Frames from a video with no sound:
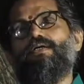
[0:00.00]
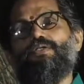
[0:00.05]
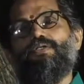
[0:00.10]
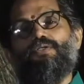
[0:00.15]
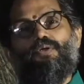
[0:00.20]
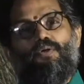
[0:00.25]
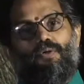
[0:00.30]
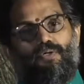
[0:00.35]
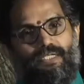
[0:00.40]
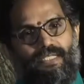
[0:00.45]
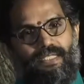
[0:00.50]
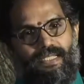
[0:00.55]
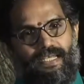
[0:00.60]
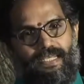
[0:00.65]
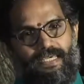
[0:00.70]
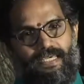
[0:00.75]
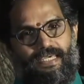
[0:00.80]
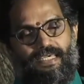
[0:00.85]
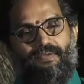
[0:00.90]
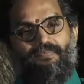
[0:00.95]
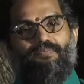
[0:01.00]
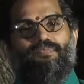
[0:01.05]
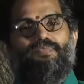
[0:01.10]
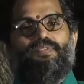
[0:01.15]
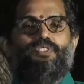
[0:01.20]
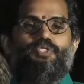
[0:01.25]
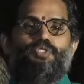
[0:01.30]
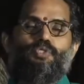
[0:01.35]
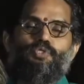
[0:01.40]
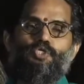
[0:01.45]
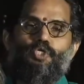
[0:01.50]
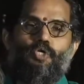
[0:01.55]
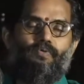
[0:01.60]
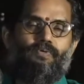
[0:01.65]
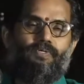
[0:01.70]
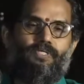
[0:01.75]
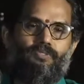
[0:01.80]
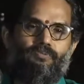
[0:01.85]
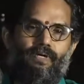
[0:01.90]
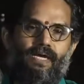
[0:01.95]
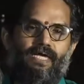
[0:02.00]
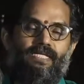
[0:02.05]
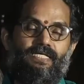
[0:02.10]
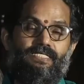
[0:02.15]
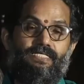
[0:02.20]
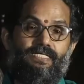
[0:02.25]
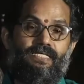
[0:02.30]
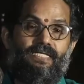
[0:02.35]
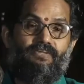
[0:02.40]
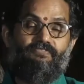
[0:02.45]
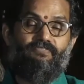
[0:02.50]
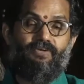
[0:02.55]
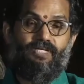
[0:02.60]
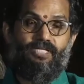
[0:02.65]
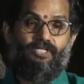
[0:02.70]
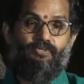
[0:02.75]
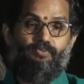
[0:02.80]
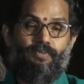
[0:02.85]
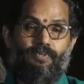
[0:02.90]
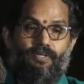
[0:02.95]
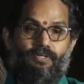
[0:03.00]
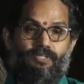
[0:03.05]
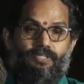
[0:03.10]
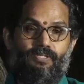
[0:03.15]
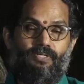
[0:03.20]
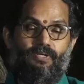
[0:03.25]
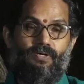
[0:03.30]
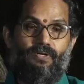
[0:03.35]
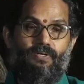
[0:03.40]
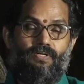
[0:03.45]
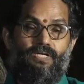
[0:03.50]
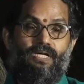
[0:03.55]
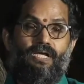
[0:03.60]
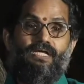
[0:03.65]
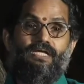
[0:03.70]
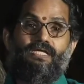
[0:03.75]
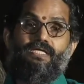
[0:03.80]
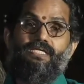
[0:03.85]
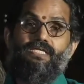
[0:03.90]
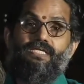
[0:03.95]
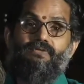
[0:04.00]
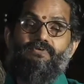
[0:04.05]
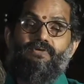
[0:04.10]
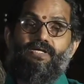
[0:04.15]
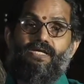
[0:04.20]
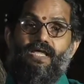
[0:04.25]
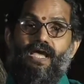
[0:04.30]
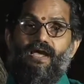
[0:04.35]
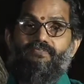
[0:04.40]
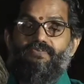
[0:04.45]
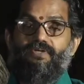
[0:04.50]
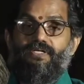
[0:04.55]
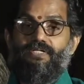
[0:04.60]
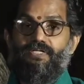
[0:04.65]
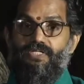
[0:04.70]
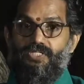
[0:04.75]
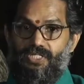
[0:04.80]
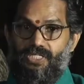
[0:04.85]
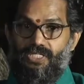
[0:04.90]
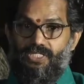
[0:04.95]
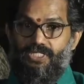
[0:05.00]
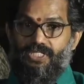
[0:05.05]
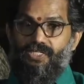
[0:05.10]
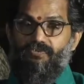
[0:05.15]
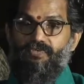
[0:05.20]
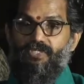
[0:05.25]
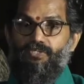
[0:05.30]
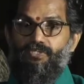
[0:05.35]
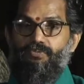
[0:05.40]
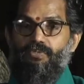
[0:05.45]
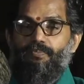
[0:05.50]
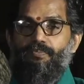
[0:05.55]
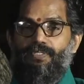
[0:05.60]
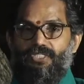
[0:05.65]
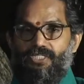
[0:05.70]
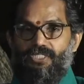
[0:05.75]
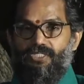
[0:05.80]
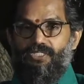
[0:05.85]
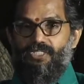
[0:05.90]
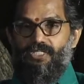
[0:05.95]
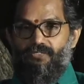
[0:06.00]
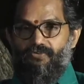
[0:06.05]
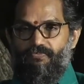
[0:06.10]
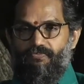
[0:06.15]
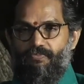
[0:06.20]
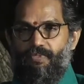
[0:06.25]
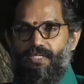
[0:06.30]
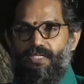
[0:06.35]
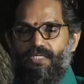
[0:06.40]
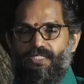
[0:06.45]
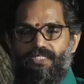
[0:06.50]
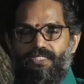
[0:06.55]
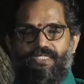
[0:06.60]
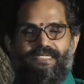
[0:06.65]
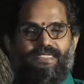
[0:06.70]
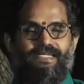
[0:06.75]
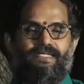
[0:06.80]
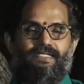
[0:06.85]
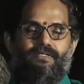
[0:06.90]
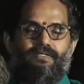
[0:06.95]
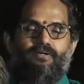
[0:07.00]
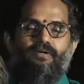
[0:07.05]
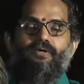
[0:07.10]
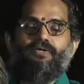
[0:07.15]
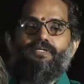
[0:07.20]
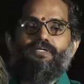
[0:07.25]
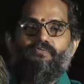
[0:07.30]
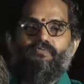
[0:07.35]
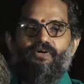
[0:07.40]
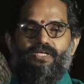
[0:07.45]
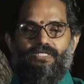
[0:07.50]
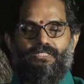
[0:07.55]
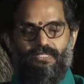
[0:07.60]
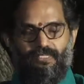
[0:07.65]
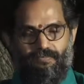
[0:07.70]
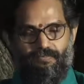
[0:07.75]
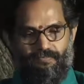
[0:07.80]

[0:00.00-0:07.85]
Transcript: don't delay, switch over to another effective protocol even after discussing with your present healer or Vaidya.